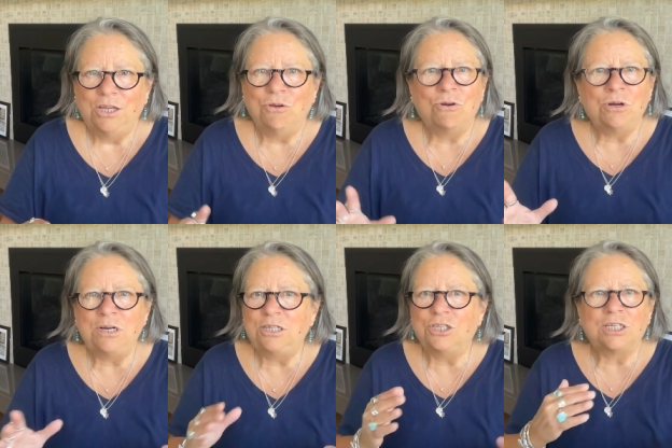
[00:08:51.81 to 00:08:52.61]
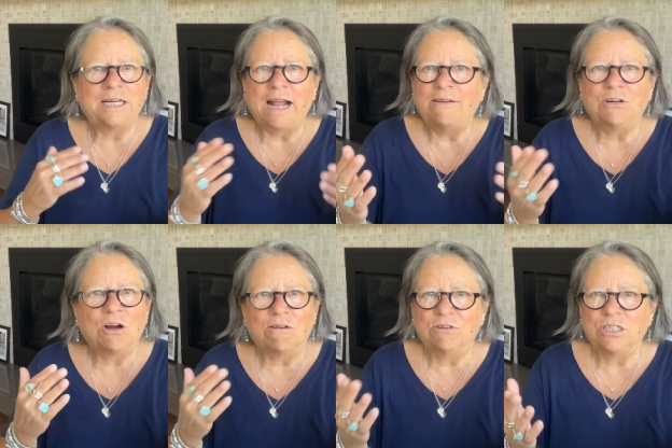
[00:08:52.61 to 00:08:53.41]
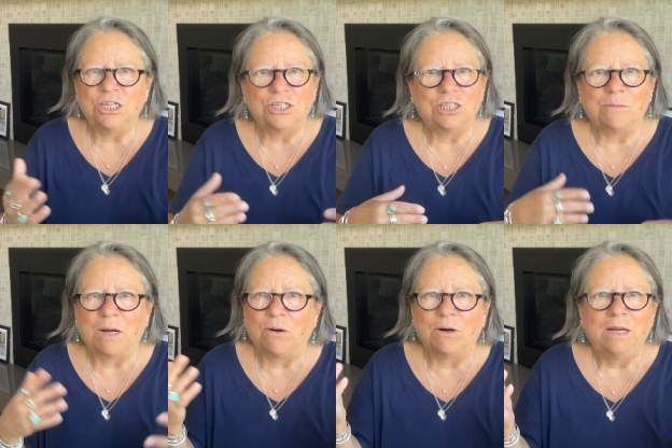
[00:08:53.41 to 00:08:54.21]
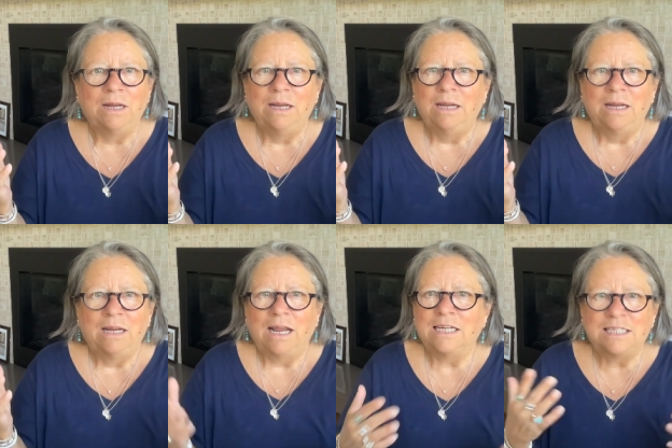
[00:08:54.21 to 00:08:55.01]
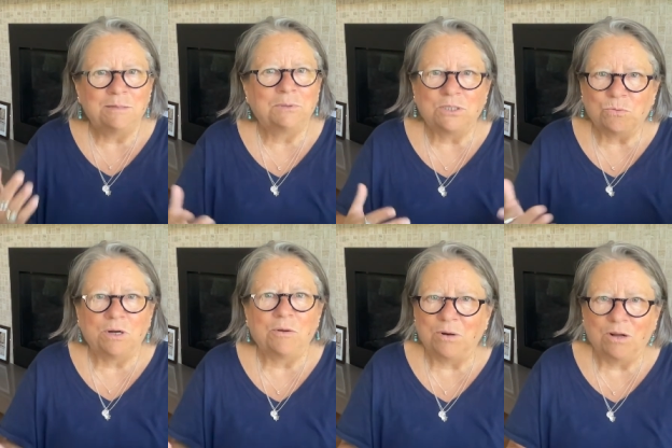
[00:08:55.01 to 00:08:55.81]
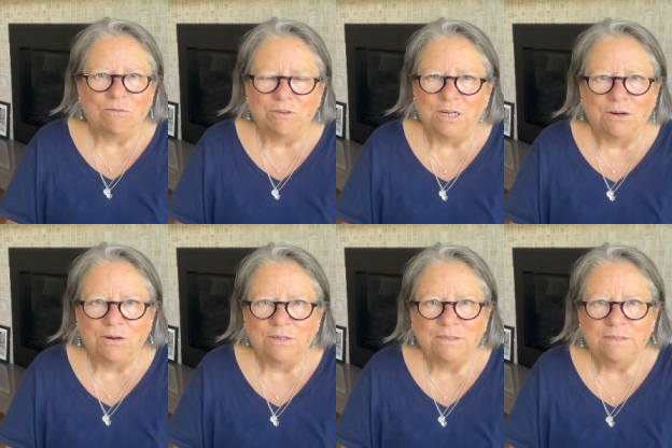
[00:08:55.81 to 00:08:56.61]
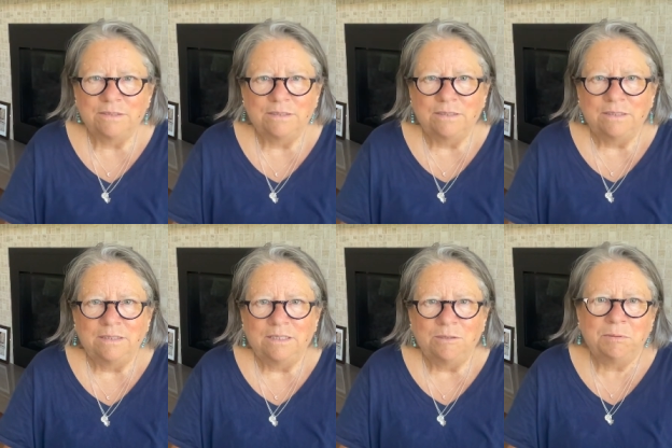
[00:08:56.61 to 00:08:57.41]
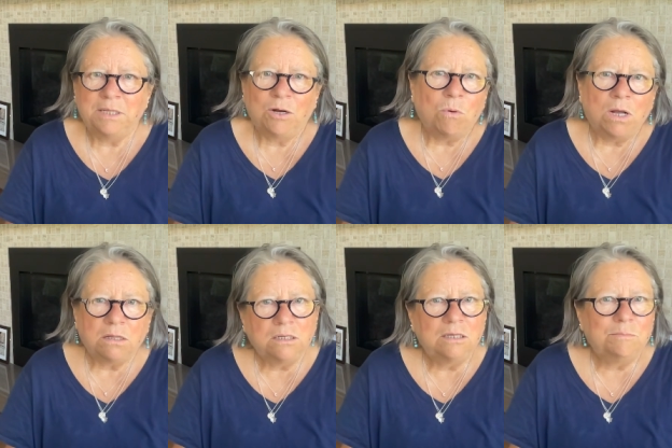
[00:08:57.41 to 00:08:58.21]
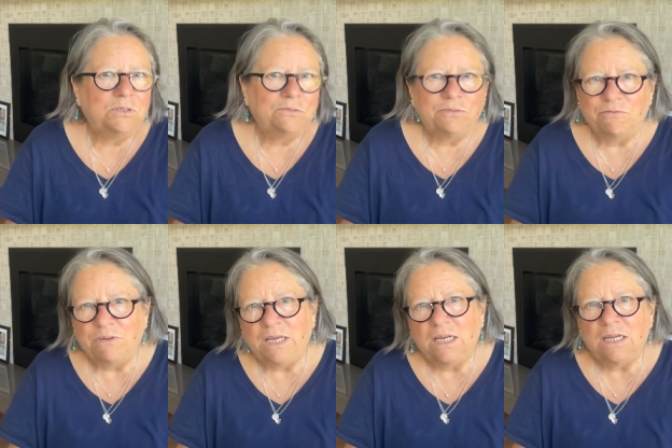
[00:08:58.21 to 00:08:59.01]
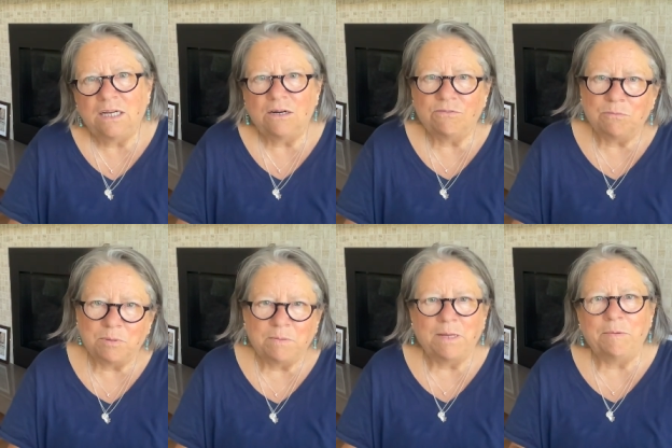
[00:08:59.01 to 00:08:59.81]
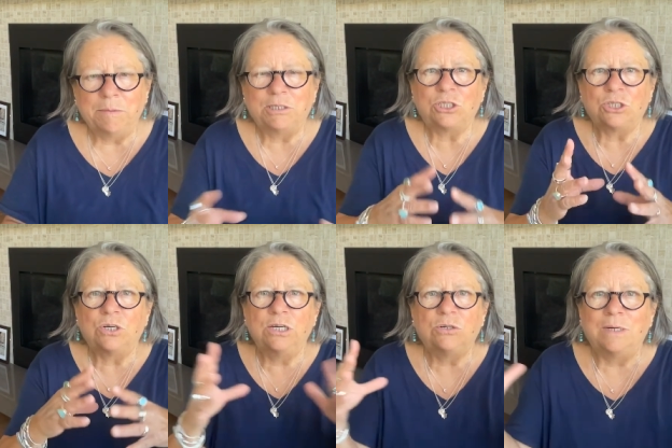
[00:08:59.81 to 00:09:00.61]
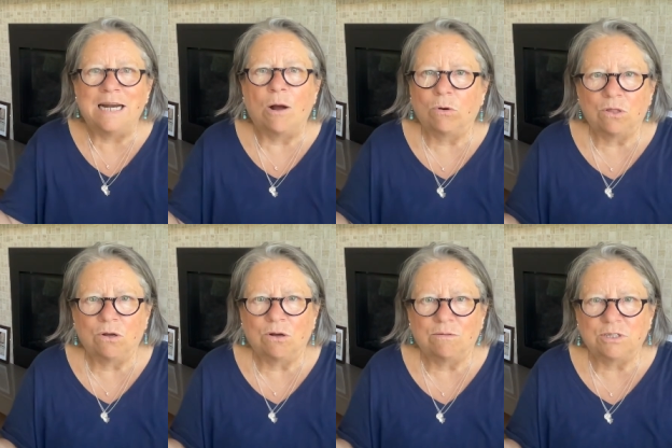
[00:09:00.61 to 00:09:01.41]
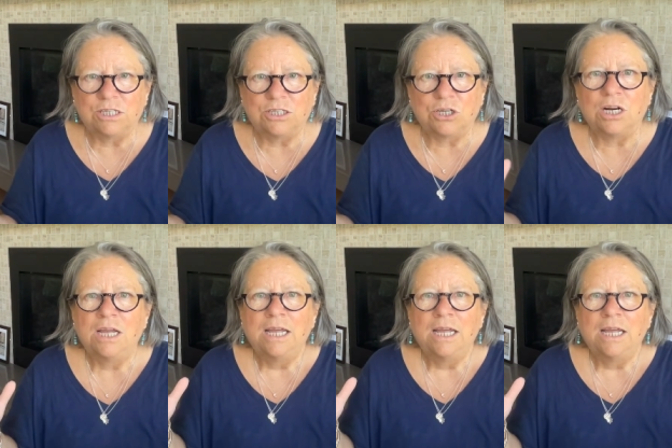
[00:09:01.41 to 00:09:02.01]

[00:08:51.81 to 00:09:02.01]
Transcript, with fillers: you couldn't just have a conversation about as simple as where you want to go for dinner you'd be like well are you moving for vegan or for i mean it would just turn into an hour long conversation